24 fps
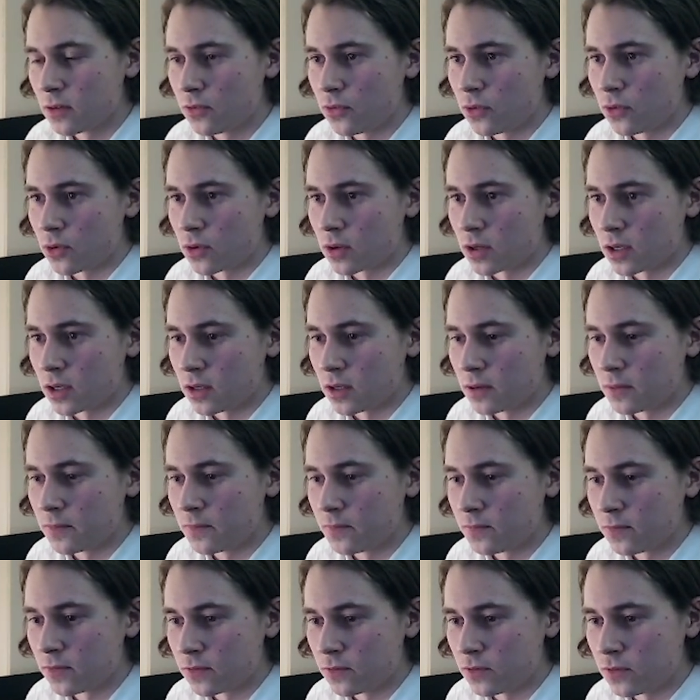for a
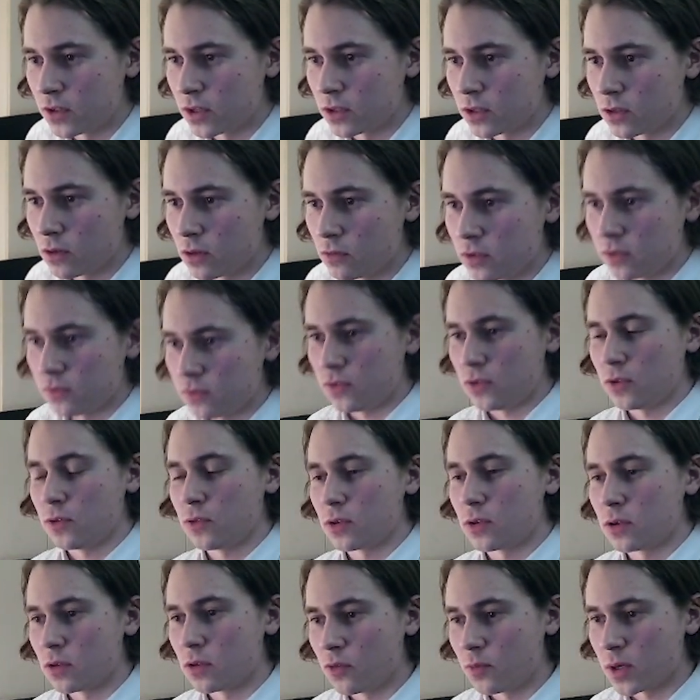very lovely
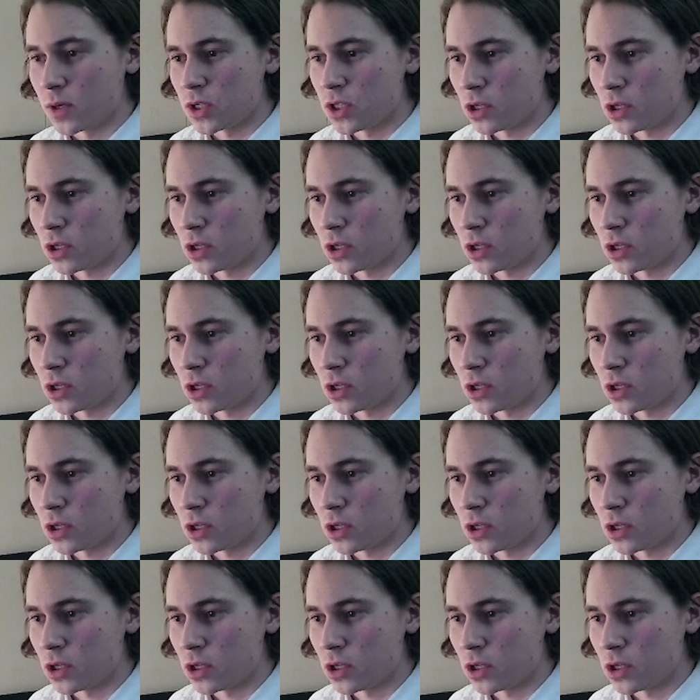viewer of my